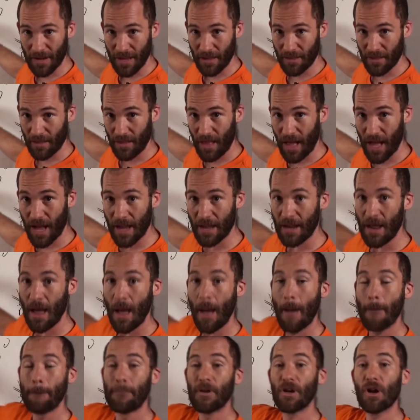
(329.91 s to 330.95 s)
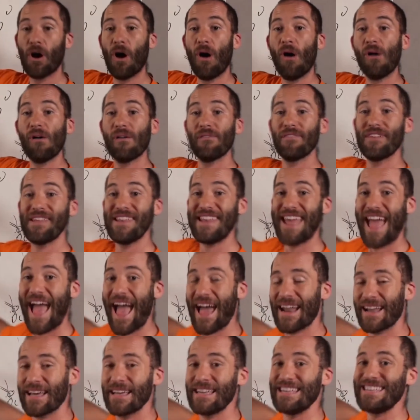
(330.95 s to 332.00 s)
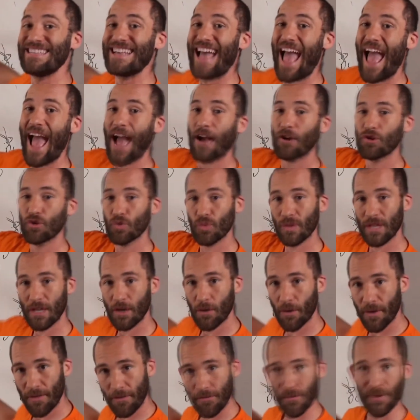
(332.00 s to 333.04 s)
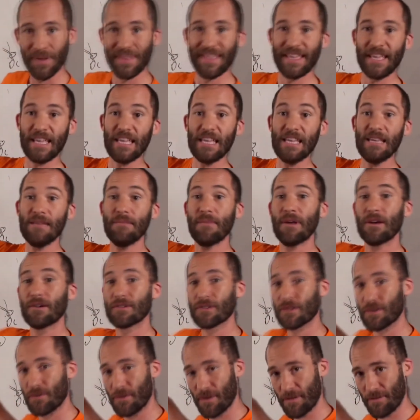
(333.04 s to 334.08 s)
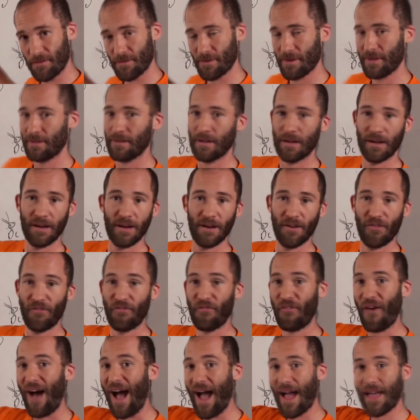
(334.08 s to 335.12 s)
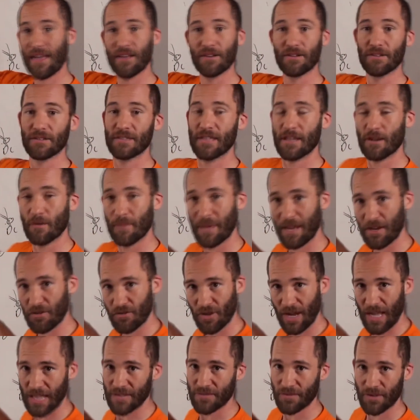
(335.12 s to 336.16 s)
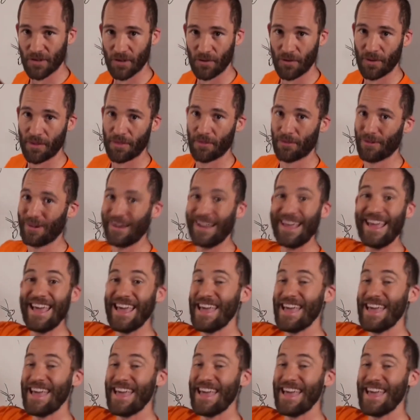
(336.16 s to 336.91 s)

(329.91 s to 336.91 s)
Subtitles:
down the line, but all of the data is actually going through it. The emails are going through it, files that are being transferred are going through it,